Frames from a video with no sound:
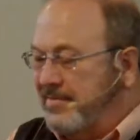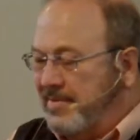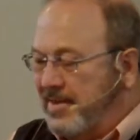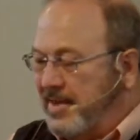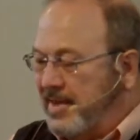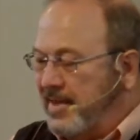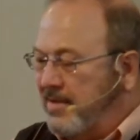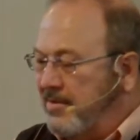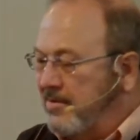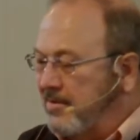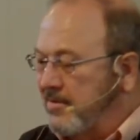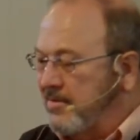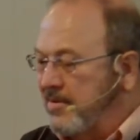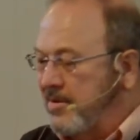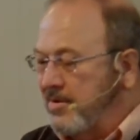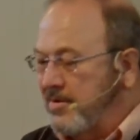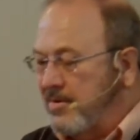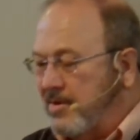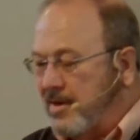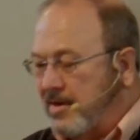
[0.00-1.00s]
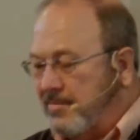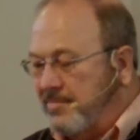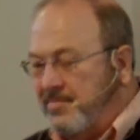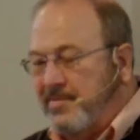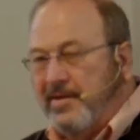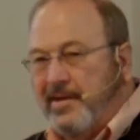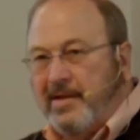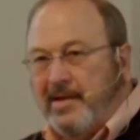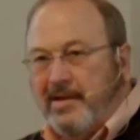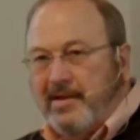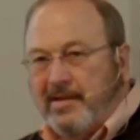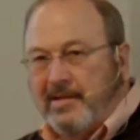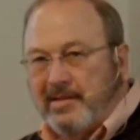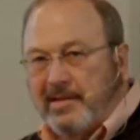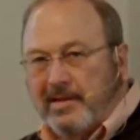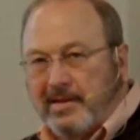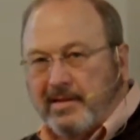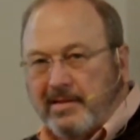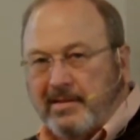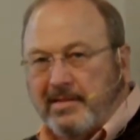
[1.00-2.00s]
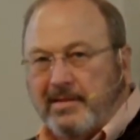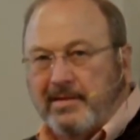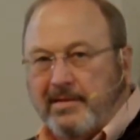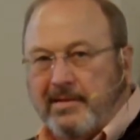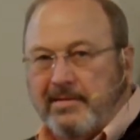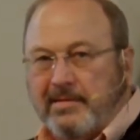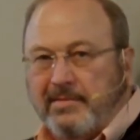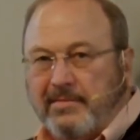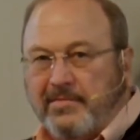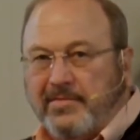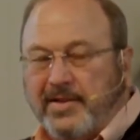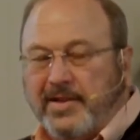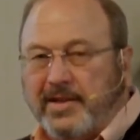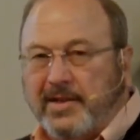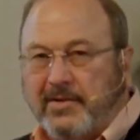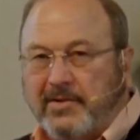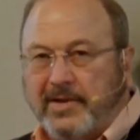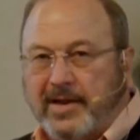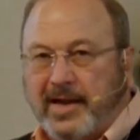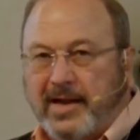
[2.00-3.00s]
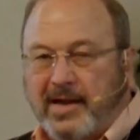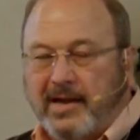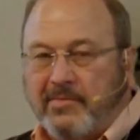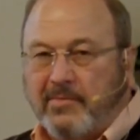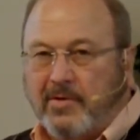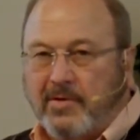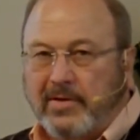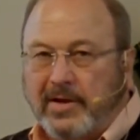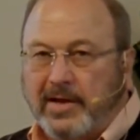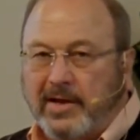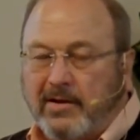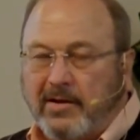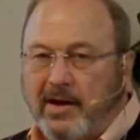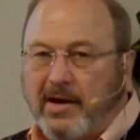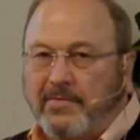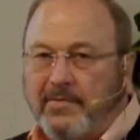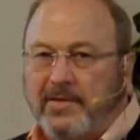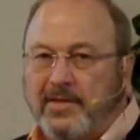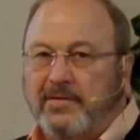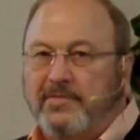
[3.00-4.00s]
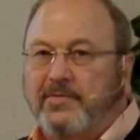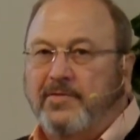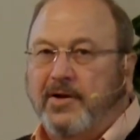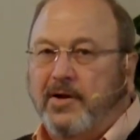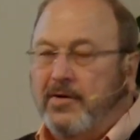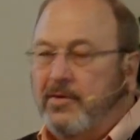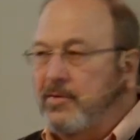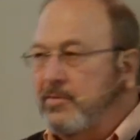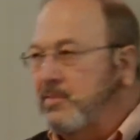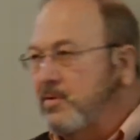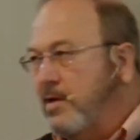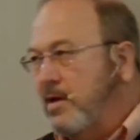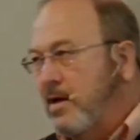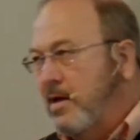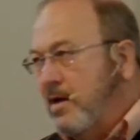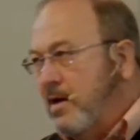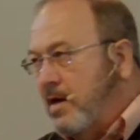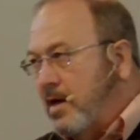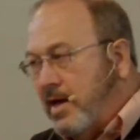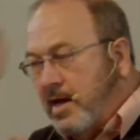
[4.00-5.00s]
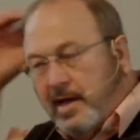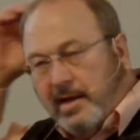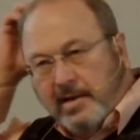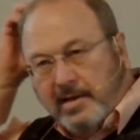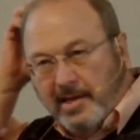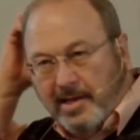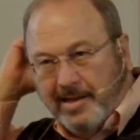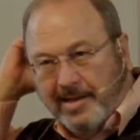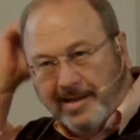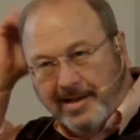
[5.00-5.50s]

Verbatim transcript: TV or turn off the, the video game or get off of the phone and,